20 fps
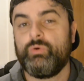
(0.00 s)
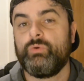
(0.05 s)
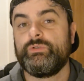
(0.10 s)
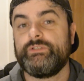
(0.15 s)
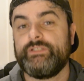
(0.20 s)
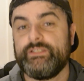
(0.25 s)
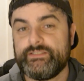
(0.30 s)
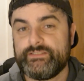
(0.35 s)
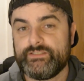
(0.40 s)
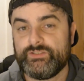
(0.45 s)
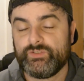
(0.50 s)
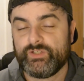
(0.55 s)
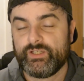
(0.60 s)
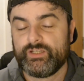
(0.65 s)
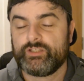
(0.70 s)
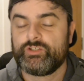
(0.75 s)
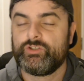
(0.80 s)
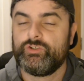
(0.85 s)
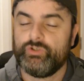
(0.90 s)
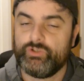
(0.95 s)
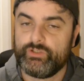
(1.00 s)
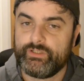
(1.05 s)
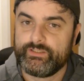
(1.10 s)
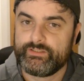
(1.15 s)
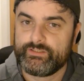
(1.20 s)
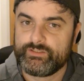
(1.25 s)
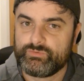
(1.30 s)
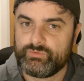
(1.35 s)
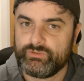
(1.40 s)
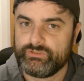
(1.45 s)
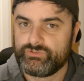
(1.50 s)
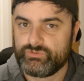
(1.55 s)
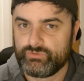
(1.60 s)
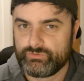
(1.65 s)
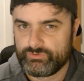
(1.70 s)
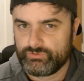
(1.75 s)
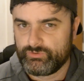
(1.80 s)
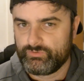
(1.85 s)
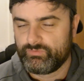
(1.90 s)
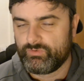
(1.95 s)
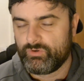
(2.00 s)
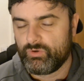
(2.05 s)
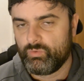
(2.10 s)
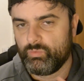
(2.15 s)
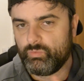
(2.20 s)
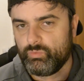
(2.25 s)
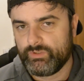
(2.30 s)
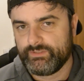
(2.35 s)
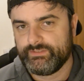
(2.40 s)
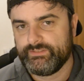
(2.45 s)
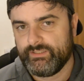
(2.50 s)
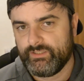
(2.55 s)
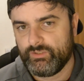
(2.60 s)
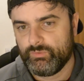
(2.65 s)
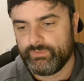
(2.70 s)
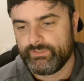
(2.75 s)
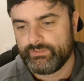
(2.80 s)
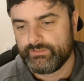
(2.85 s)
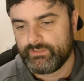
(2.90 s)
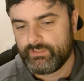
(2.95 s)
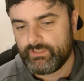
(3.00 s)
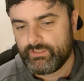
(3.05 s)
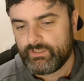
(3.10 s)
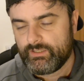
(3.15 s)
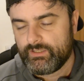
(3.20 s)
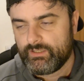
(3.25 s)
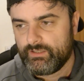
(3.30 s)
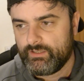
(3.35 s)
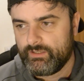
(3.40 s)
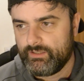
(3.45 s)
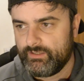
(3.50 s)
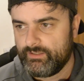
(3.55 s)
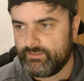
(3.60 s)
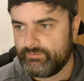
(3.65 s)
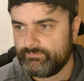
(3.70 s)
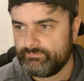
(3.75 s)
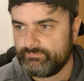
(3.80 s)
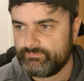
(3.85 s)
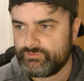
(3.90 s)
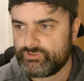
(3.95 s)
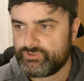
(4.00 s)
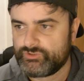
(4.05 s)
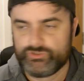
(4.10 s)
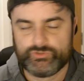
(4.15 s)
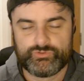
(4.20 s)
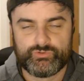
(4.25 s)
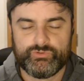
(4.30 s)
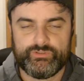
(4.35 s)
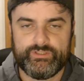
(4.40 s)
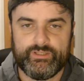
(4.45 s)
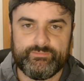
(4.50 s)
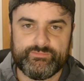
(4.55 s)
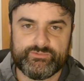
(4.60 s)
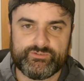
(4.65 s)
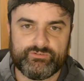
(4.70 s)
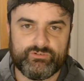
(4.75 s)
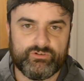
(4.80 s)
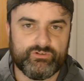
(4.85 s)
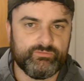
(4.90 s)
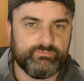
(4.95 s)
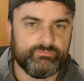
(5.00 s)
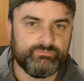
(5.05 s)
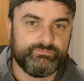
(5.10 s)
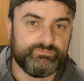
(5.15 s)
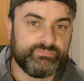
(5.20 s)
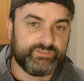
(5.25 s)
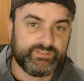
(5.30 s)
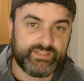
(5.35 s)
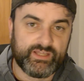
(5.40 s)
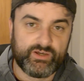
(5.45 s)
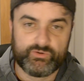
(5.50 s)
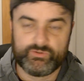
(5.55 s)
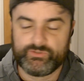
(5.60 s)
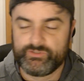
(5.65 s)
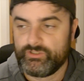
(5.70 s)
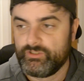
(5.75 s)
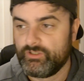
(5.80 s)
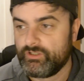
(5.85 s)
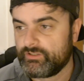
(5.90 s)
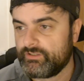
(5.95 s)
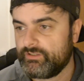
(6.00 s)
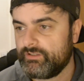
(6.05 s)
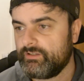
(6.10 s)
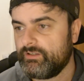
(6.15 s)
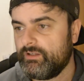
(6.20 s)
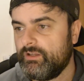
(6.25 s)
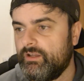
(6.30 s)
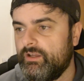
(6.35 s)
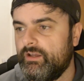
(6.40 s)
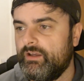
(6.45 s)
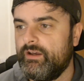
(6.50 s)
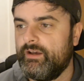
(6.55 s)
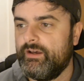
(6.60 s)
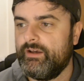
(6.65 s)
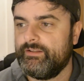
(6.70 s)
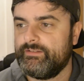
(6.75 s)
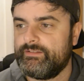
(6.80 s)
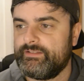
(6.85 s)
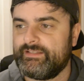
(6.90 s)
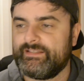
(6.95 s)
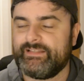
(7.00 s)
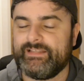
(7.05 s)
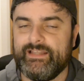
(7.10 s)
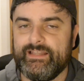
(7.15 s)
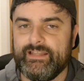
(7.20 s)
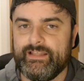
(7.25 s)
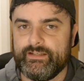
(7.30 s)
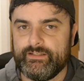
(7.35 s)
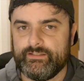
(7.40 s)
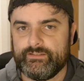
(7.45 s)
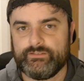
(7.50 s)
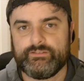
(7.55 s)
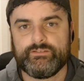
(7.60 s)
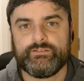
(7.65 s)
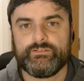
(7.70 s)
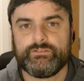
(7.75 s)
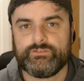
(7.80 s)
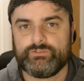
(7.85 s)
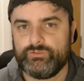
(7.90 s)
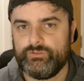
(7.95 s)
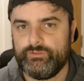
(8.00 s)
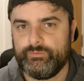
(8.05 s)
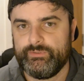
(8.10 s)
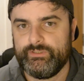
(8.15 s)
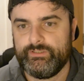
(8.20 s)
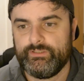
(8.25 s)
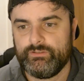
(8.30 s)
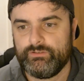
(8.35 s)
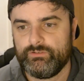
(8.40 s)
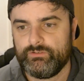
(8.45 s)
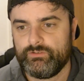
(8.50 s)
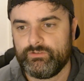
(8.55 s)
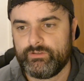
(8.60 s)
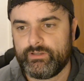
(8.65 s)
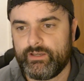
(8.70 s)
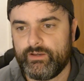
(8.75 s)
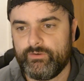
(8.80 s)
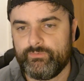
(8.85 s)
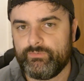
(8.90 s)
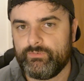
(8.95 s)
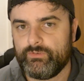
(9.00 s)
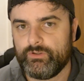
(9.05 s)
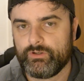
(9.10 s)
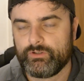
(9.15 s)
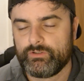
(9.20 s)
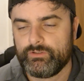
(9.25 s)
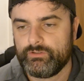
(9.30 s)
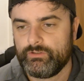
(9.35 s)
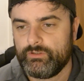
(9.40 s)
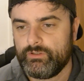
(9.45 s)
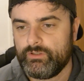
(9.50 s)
DC United could get this one, so I'm going to go for a 1-0 win. It's just two teams down on their luck, and Atlanta is going to be out of luck.